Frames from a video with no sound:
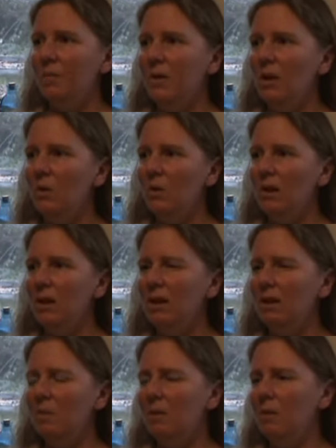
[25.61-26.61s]
The
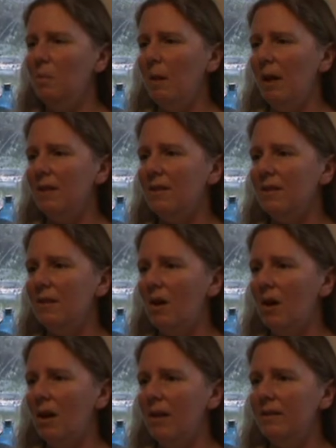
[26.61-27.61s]
curriculum is based
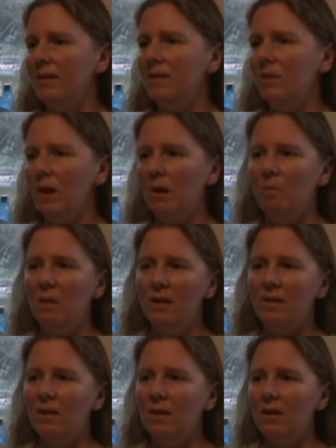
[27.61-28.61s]
on developmental